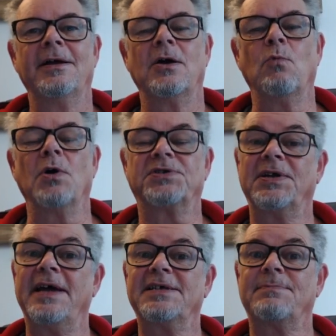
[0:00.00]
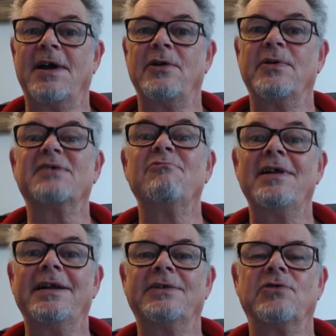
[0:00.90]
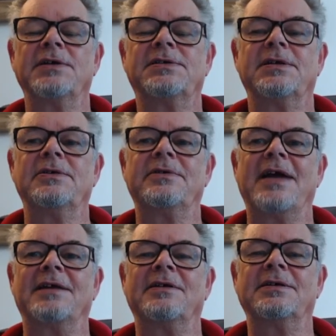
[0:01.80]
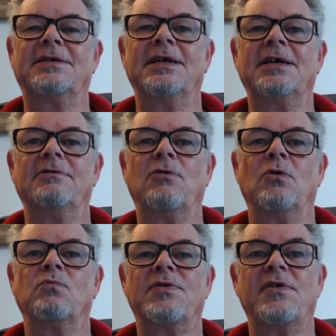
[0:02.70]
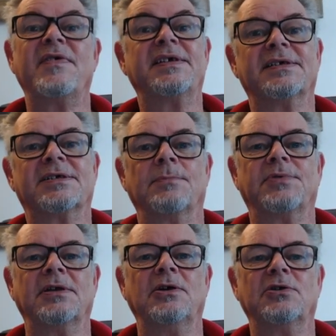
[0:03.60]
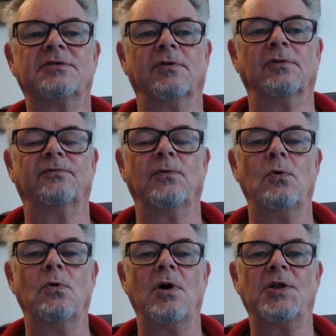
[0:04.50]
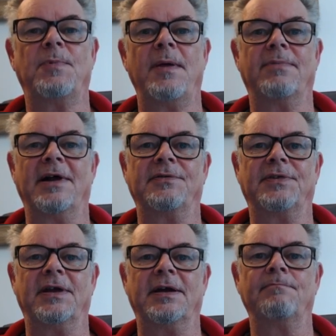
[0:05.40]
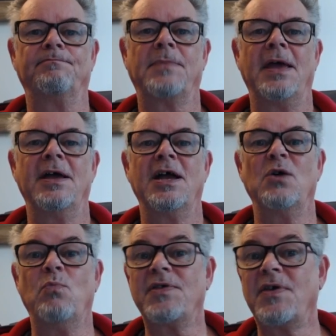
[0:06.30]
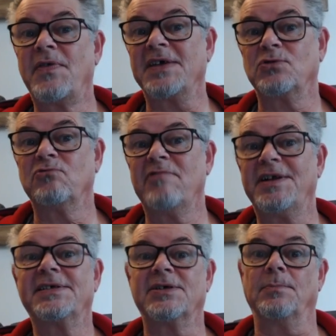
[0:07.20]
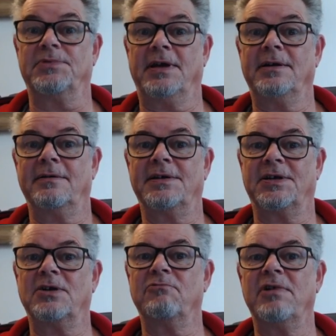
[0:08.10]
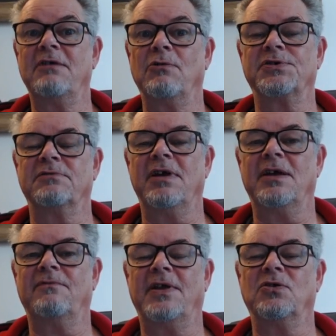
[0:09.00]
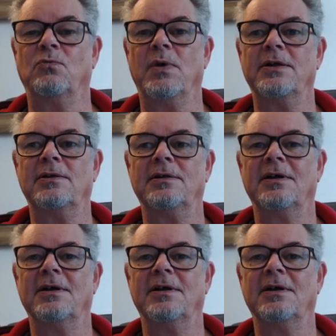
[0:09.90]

What today's about is really trying to get an idea on whether this is something useful for other people out there, whether there's already something, because I don't really want to reinvent the wheel,